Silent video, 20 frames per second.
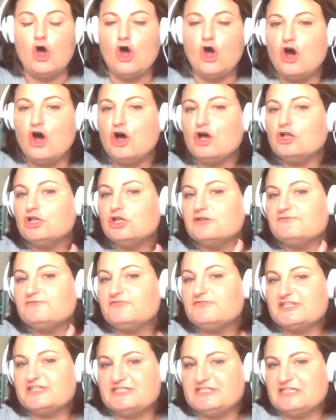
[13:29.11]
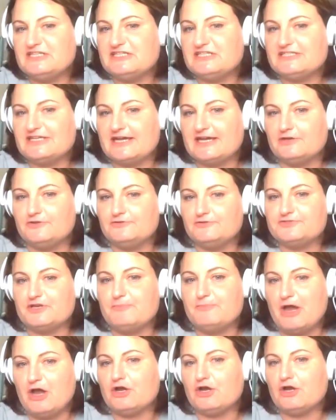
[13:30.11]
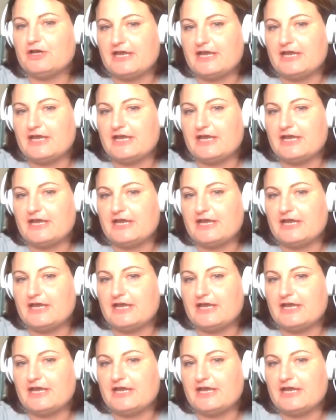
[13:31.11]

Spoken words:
all of the details about her